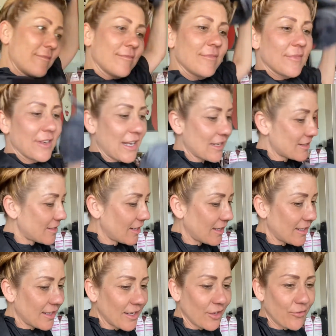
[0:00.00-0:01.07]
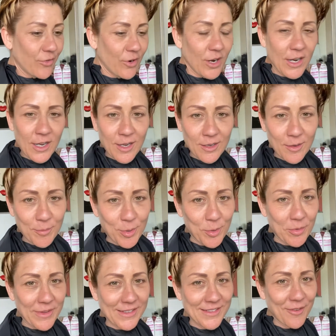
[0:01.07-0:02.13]
let's see if I can pull
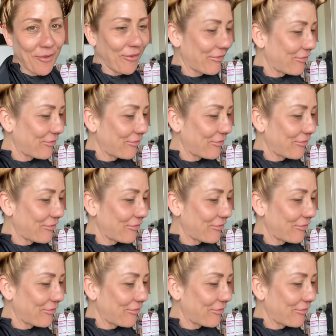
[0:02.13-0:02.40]
this off.